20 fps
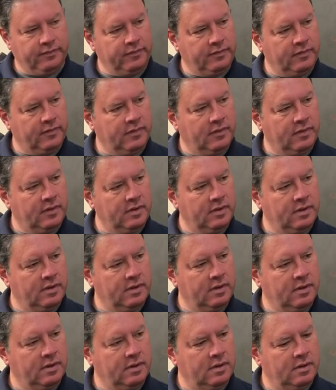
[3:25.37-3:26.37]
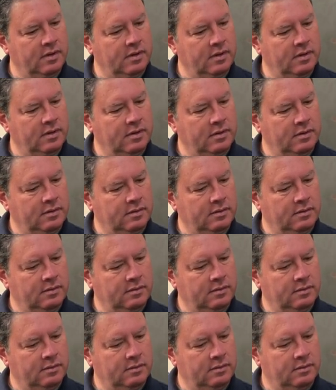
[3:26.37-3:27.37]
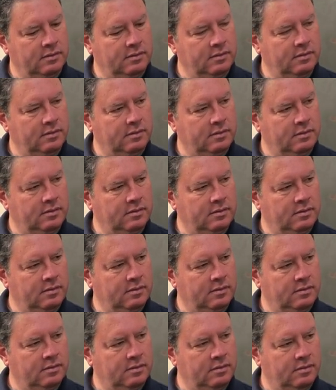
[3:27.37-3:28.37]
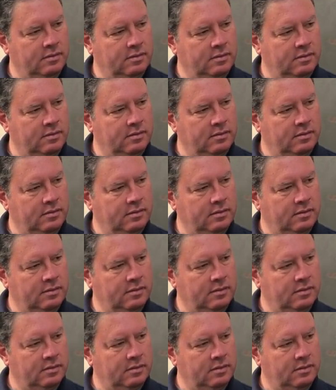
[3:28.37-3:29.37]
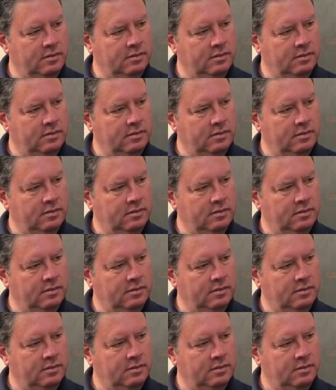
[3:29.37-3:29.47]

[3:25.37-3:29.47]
[no speech]